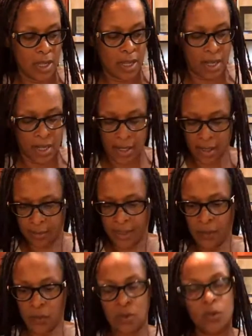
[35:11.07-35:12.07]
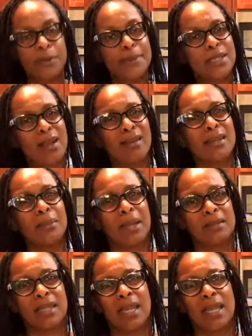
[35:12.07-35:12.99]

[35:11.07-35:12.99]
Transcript: Um, and we'll, we'll be talking about that.